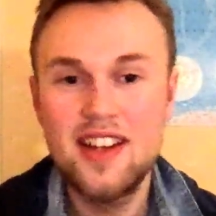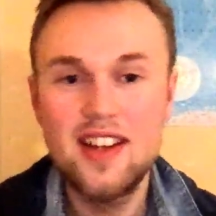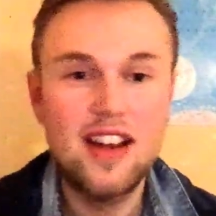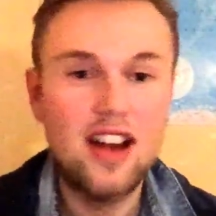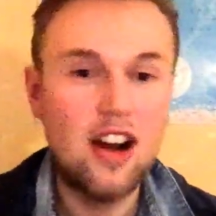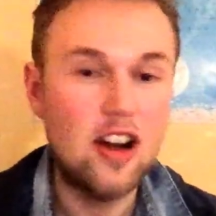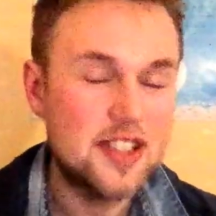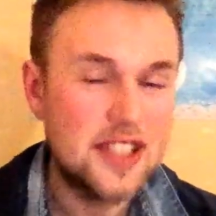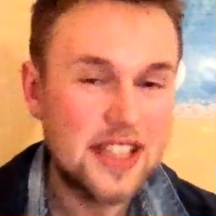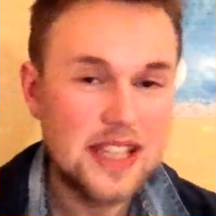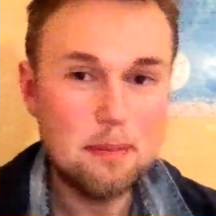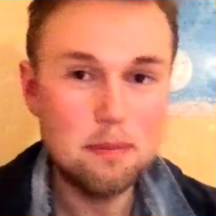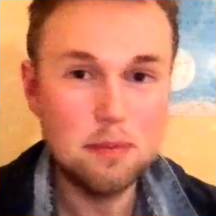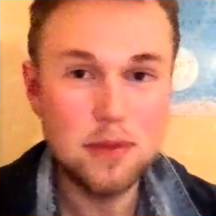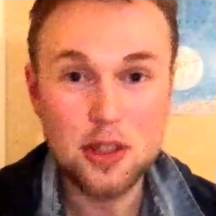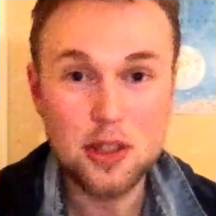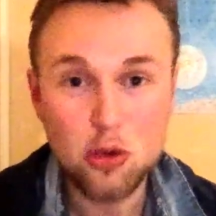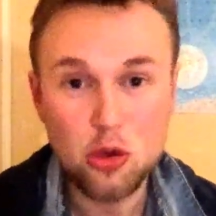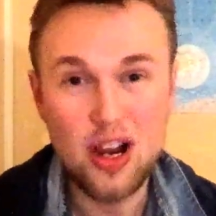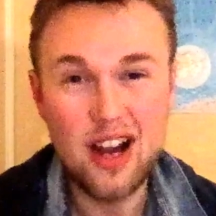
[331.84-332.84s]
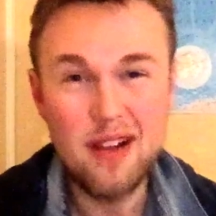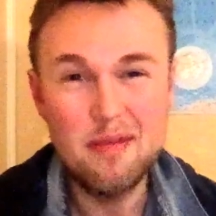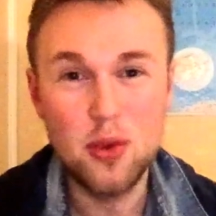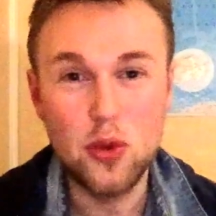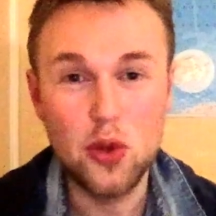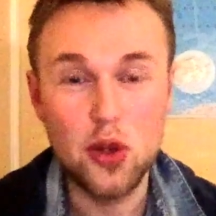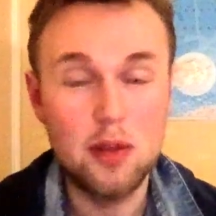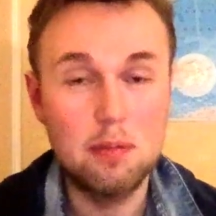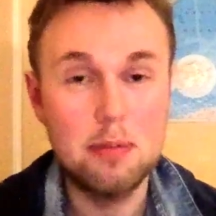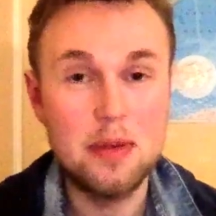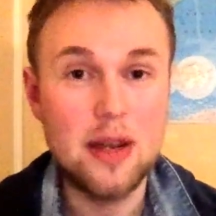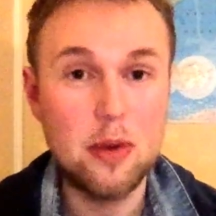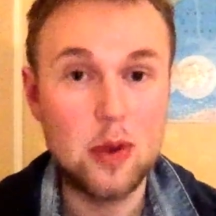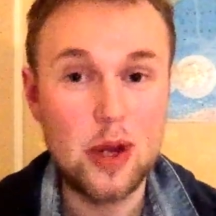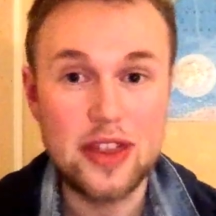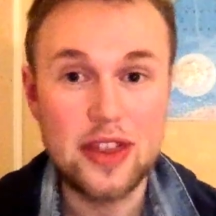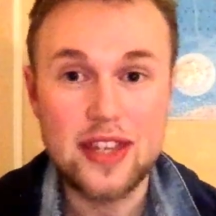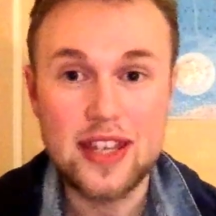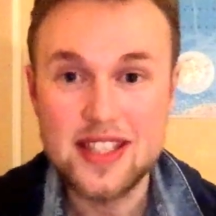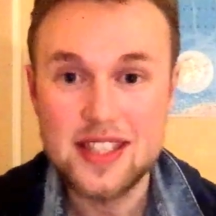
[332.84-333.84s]
are deeply troubled by
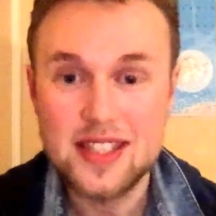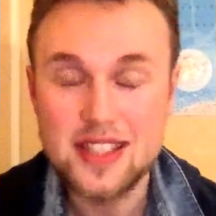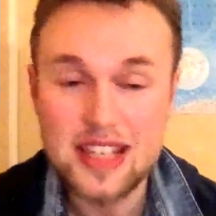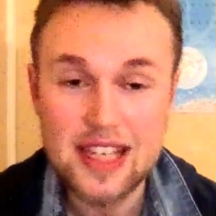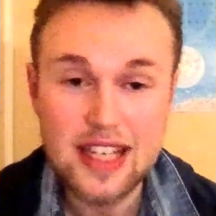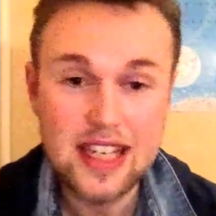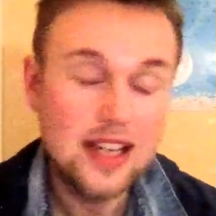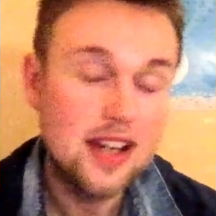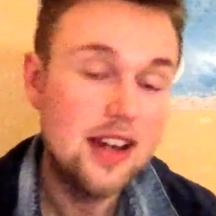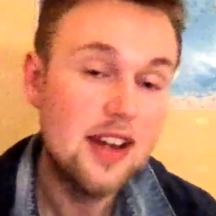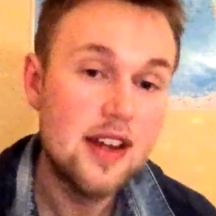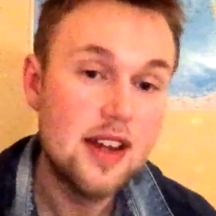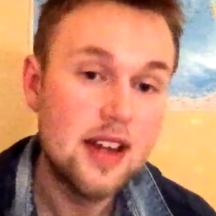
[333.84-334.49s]
what they see,